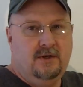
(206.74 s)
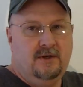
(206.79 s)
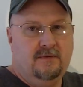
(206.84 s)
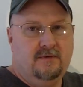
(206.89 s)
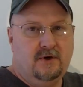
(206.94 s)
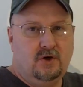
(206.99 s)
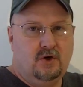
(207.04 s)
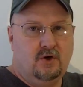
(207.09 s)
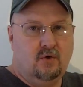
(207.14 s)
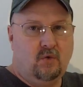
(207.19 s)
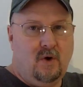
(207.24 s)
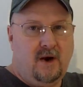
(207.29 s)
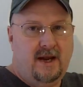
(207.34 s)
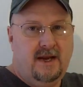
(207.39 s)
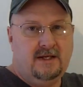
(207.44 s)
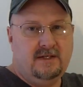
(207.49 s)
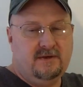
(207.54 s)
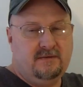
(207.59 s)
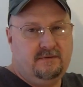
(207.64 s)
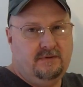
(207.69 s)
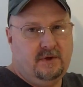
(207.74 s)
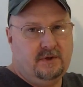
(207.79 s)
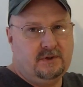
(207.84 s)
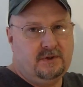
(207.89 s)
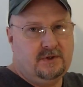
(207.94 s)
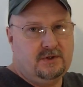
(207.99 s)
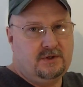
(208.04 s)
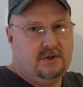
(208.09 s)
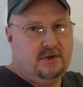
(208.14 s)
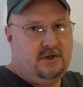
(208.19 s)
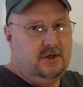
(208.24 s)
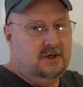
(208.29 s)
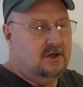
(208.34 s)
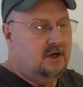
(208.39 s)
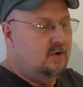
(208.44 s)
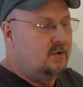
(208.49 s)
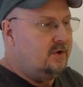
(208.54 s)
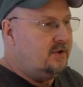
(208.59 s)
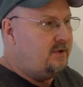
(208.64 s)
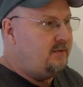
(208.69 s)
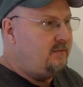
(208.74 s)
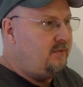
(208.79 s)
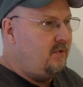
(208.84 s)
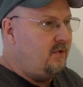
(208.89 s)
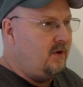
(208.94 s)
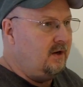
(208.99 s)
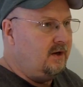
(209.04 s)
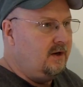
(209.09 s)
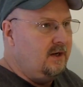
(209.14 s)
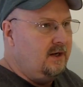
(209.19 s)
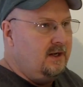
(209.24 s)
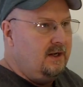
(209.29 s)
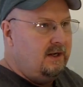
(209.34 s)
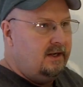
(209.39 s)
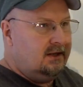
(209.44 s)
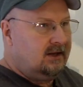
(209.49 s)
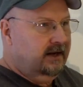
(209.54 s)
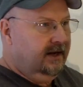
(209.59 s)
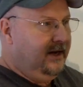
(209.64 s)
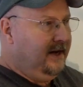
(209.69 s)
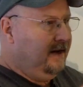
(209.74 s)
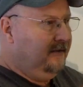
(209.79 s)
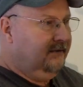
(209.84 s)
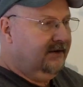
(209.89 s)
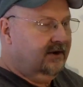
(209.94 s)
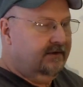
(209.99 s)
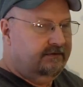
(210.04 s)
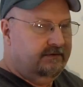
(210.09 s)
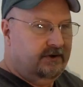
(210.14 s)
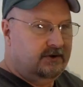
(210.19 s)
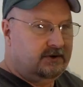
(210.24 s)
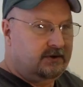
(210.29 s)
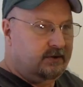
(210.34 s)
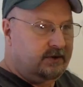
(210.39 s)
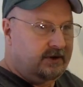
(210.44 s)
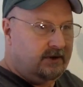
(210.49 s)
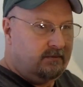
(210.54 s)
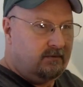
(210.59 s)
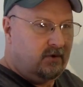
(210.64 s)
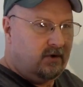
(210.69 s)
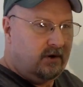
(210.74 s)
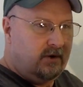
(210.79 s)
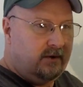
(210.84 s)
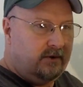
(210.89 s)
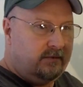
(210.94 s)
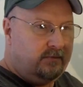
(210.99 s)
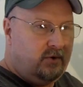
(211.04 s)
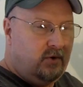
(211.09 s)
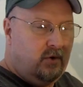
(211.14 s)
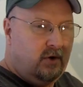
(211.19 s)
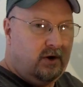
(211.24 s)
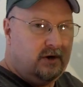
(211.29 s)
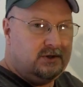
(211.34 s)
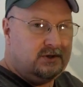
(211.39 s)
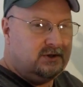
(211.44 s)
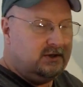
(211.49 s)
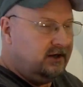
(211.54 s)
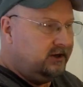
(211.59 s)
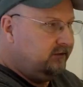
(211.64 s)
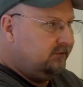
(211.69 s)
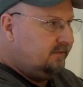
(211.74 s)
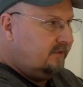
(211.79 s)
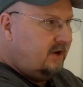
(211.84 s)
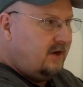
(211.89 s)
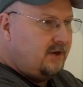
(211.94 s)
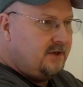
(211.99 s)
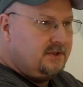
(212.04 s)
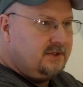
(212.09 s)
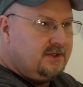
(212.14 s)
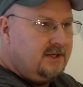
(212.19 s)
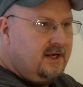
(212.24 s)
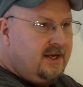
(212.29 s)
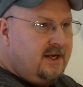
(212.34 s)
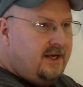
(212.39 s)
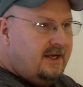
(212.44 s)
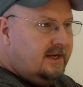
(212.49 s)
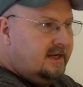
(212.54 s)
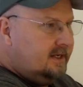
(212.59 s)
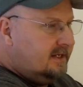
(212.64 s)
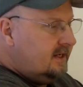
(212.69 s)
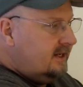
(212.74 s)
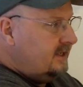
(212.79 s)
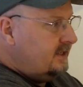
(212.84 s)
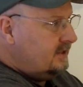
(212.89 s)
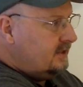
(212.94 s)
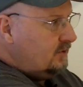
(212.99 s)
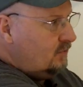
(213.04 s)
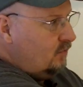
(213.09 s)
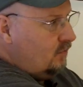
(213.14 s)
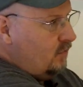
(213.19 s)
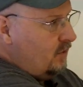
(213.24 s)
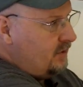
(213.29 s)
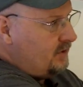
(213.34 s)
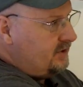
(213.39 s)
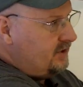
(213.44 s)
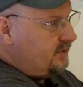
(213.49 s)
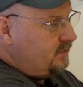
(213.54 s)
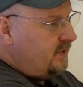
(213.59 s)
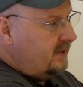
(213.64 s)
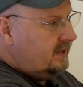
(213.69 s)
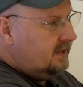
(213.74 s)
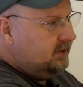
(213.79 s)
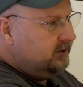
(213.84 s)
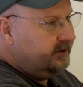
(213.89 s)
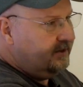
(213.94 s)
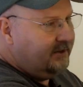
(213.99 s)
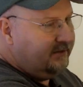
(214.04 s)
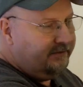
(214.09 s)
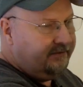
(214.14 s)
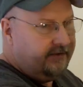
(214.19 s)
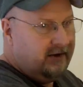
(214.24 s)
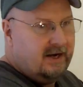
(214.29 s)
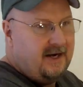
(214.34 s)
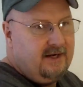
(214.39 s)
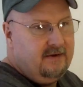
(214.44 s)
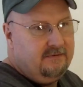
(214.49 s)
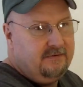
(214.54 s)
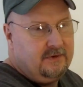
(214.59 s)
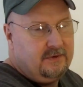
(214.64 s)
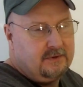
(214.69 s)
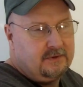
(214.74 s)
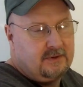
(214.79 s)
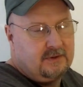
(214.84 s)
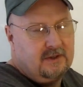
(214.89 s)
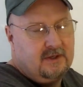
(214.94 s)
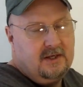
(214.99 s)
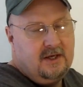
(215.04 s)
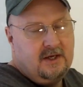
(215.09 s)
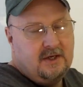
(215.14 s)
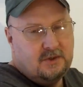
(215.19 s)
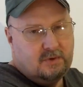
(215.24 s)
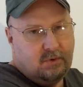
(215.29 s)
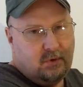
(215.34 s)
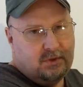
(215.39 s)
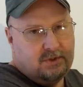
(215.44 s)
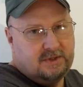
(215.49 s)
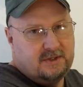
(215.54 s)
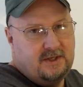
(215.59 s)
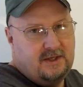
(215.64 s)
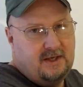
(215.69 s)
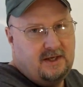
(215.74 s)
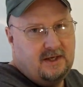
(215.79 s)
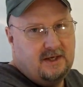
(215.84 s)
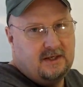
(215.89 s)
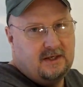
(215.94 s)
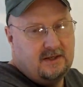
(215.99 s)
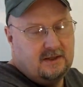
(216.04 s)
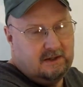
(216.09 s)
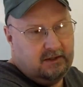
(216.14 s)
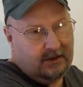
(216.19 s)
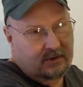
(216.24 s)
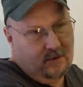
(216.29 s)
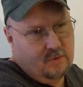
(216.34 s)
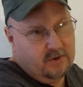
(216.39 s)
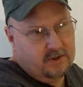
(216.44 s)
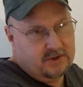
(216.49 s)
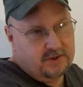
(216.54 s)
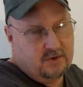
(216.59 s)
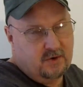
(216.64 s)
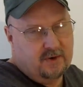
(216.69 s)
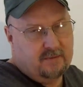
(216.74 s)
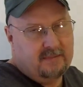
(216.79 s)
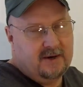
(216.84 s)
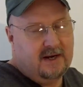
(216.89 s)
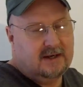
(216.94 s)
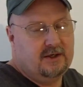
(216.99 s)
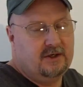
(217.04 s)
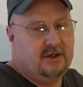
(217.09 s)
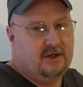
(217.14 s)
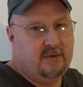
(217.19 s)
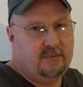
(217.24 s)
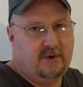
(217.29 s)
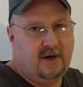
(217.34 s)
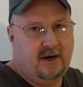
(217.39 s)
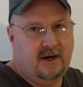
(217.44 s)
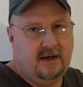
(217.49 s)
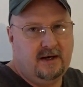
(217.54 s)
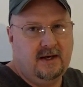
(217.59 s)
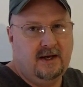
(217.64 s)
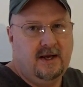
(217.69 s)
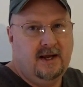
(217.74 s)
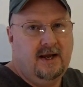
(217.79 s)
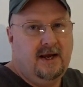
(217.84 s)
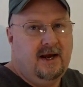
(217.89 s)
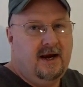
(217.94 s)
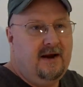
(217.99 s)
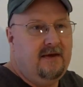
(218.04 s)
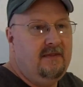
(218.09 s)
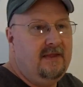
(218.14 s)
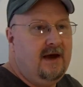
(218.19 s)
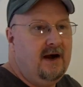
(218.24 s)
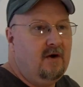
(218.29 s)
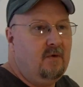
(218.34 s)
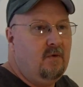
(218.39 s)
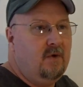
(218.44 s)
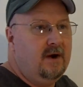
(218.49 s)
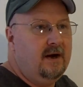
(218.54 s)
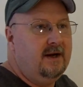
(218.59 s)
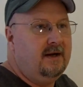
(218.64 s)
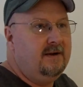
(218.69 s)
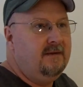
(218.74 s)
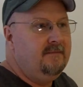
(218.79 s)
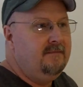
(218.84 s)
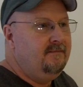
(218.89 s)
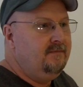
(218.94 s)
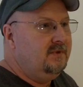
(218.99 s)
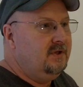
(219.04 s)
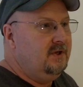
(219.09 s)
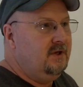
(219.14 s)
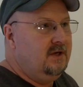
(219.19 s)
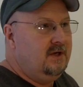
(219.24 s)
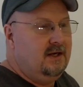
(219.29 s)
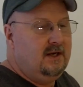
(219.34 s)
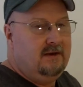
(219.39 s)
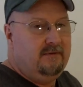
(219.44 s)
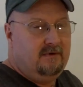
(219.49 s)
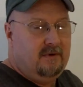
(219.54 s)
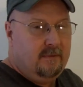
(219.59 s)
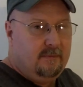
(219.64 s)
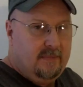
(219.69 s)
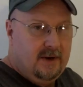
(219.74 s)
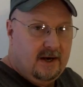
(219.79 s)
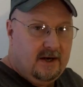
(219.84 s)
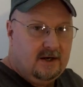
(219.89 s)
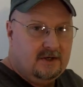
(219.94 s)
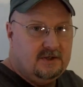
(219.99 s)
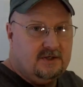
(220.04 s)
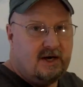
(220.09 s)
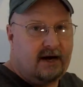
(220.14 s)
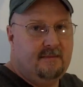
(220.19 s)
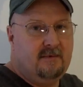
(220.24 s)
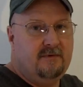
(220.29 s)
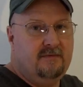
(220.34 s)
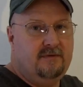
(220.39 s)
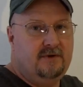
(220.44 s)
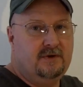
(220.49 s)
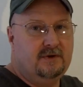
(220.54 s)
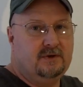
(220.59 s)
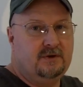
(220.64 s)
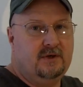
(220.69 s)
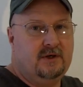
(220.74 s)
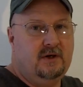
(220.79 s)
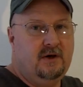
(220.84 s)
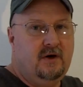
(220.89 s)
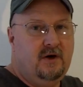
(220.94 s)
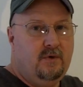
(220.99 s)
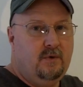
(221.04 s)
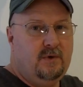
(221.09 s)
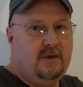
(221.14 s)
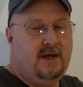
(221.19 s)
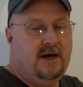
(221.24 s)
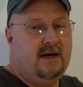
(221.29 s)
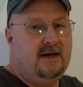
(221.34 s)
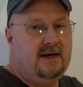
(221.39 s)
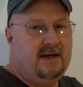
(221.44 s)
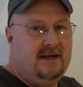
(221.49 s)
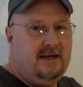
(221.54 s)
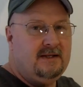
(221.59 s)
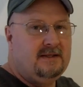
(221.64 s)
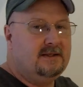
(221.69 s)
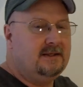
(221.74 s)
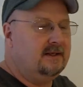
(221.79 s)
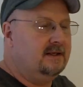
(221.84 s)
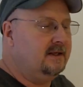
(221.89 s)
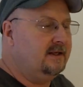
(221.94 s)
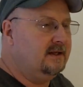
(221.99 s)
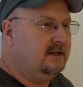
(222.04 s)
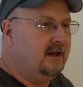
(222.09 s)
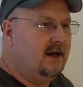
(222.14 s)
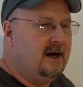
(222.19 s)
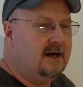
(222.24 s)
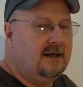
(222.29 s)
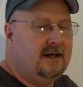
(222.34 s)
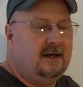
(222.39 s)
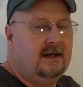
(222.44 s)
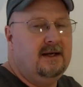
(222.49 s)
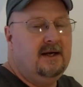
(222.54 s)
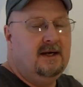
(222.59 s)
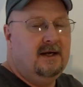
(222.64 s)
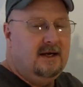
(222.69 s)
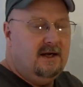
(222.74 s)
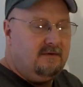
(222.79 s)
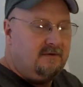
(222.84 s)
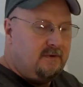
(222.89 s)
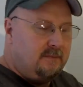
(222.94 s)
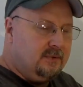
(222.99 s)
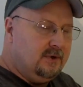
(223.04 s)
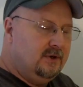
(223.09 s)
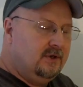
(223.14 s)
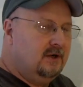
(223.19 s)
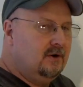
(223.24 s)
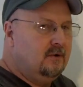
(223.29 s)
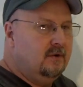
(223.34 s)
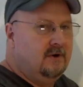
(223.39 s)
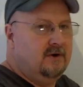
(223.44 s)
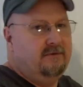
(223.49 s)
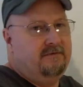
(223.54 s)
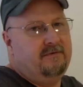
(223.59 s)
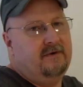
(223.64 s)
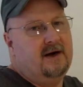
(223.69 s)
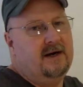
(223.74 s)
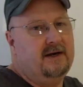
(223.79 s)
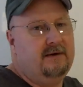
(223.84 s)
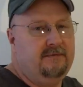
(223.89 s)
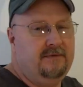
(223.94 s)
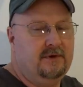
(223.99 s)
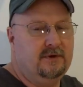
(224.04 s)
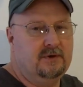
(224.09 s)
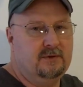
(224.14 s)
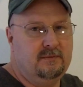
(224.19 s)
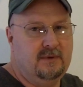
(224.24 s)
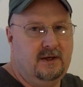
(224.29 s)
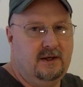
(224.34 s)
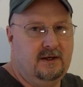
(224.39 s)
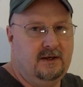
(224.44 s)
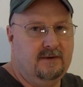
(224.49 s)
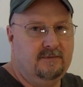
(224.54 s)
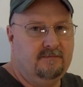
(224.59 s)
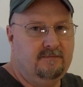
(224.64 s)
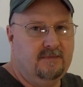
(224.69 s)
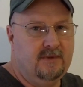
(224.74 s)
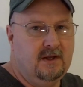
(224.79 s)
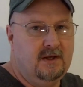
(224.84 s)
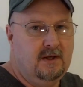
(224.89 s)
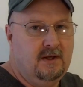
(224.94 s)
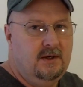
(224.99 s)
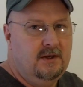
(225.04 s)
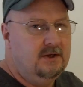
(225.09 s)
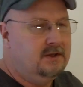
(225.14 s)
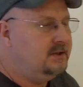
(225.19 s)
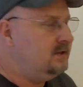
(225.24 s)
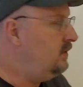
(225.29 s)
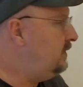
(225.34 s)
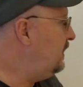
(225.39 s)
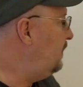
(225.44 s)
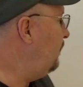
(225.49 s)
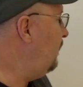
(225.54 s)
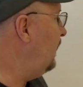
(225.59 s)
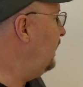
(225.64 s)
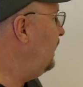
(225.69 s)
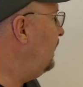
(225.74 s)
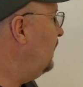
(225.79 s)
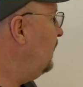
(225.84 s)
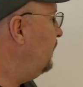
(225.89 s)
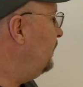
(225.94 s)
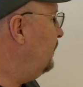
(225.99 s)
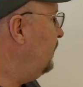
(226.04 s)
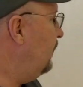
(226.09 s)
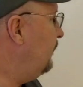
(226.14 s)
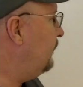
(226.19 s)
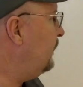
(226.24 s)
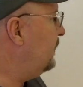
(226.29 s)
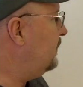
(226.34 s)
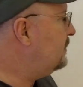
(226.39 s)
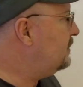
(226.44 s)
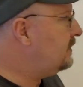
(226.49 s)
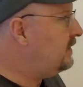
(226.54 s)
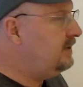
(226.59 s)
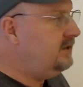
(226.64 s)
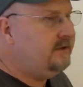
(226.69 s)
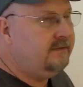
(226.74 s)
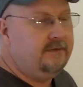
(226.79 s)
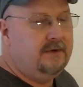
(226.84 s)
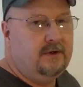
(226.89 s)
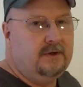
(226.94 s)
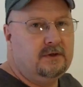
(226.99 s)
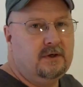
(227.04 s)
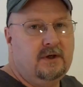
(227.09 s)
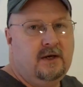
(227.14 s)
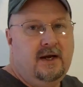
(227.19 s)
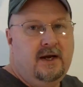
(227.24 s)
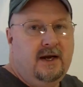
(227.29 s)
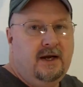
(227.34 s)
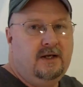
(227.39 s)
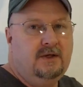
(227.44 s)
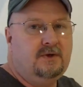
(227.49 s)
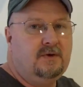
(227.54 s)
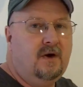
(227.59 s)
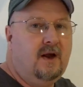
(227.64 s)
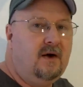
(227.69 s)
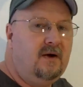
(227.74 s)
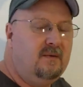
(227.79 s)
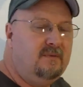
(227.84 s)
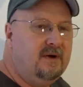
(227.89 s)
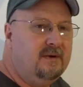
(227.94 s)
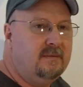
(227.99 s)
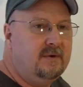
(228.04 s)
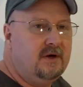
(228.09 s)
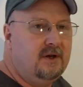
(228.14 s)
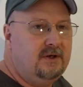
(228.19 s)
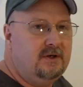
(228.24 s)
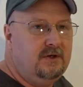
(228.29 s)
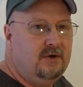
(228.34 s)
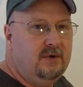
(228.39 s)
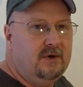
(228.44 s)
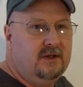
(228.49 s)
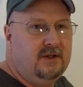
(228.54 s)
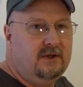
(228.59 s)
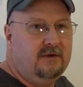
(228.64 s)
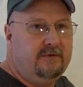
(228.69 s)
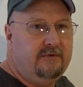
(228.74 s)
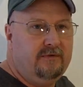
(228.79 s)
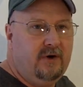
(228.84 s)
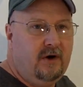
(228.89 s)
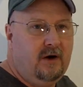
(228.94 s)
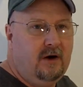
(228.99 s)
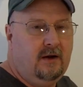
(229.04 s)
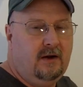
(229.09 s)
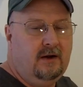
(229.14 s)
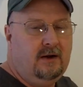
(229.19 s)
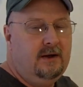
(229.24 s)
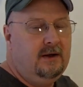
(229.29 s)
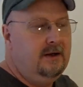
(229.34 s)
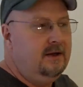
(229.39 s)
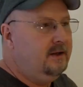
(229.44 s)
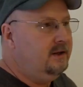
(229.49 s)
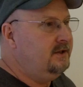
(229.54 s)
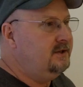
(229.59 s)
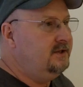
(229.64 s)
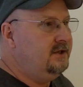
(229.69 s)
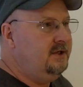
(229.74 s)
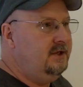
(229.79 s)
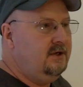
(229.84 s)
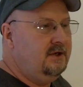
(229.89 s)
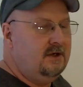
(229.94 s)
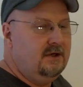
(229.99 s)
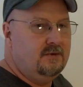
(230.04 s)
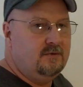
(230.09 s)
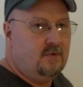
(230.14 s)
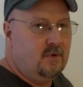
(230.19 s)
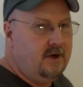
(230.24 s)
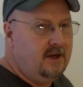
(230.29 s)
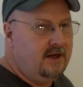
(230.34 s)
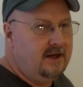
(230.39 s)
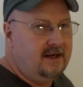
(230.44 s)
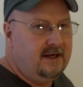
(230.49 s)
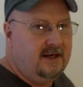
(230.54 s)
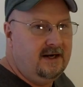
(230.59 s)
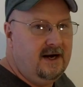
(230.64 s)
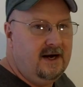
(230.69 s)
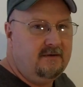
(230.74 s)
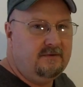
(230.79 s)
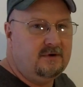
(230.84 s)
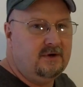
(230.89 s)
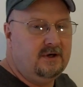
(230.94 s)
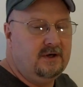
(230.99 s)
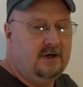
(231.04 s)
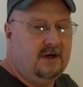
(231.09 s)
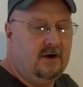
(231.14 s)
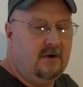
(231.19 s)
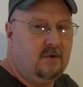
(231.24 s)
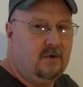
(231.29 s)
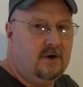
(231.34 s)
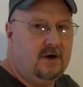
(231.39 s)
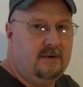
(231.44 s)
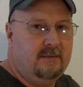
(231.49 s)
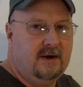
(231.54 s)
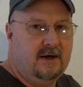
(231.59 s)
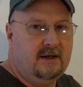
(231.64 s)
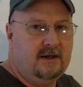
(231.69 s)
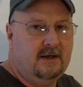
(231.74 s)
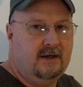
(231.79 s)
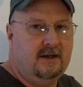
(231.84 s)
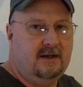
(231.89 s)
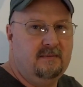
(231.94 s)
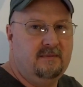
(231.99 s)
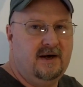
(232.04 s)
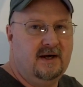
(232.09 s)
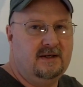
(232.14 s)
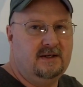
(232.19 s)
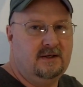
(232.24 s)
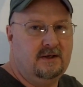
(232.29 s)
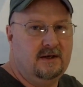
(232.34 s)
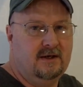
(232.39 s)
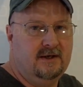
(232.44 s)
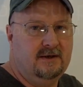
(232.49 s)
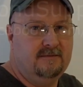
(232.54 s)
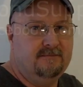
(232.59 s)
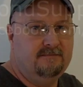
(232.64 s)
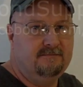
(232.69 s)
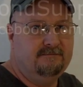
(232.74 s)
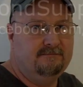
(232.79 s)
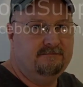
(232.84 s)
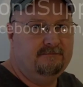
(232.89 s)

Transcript: different grades of filter. So you go with the heavier filter with a more porous at first, and it kind of works its way down to the fine filter towards the end, where it's going back into your pond. And that way you get even a better job of filtering without it instantly clogging if you put in a real fine filter media. So anyway, don't forget to clean your filter and try to remember to do it in the fall, because then you can really get after it and not worry about killing the bacteria.